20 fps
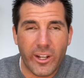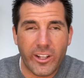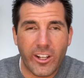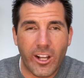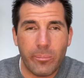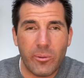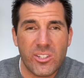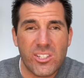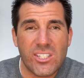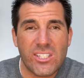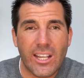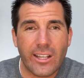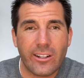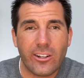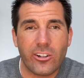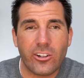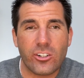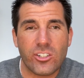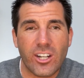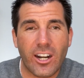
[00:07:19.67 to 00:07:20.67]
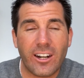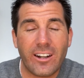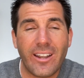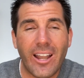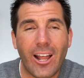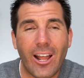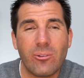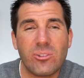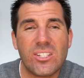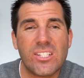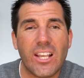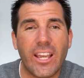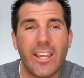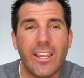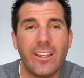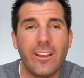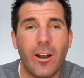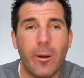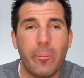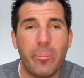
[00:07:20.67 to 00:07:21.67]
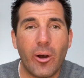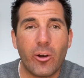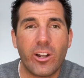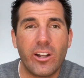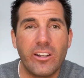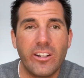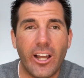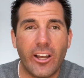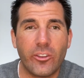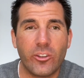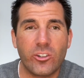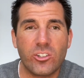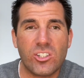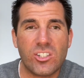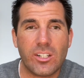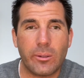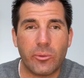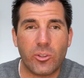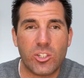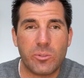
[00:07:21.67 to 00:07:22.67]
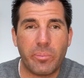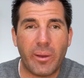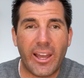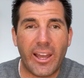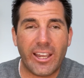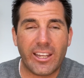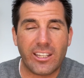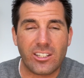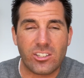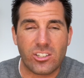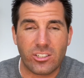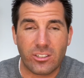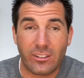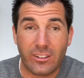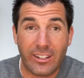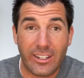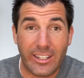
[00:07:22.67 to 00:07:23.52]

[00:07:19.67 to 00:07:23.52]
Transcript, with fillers: couple senators are now saying about another stimulus package.